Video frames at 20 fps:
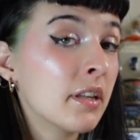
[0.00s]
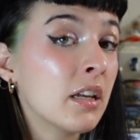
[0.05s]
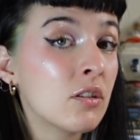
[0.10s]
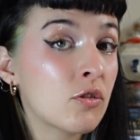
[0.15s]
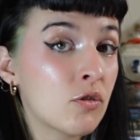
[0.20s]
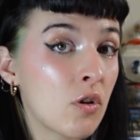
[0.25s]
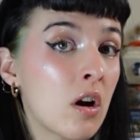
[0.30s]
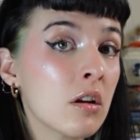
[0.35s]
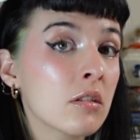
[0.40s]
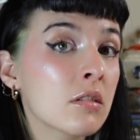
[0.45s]
they
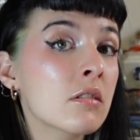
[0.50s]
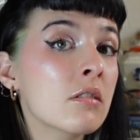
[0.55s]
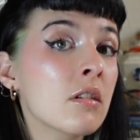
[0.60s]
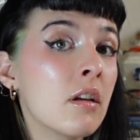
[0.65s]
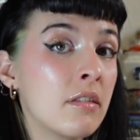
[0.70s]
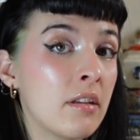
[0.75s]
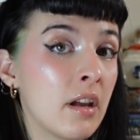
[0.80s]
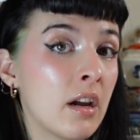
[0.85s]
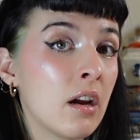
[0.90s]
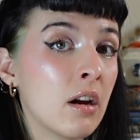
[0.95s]

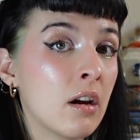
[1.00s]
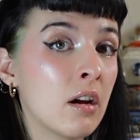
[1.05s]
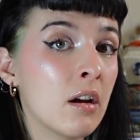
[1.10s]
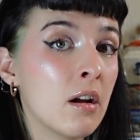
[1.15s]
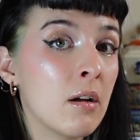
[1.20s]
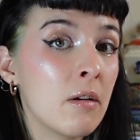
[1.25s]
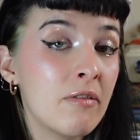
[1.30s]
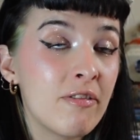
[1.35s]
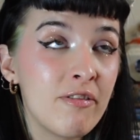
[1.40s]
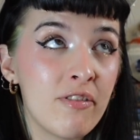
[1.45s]
trust
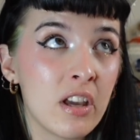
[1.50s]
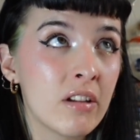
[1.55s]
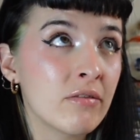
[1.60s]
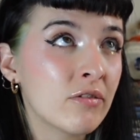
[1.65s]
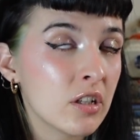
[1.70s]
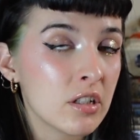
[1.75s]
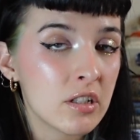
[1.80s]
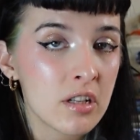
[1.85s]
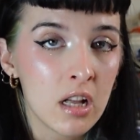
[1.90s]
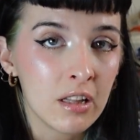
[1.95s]
their
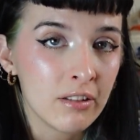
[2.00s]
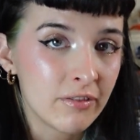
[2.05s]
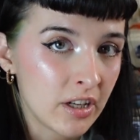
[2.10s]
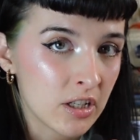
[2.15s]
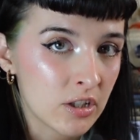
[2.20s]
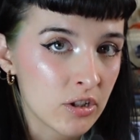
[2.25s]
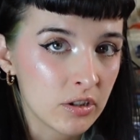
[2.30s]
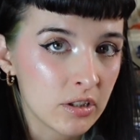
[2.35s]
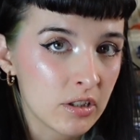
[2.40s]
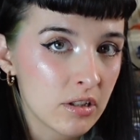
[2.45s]
favorite
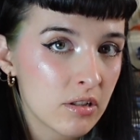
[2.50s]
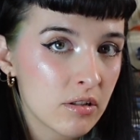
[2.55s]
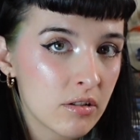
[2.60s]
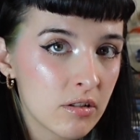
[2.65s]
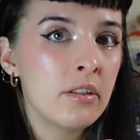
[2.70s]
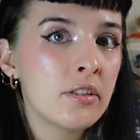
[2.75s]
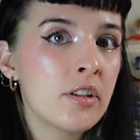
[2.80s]
televangelist.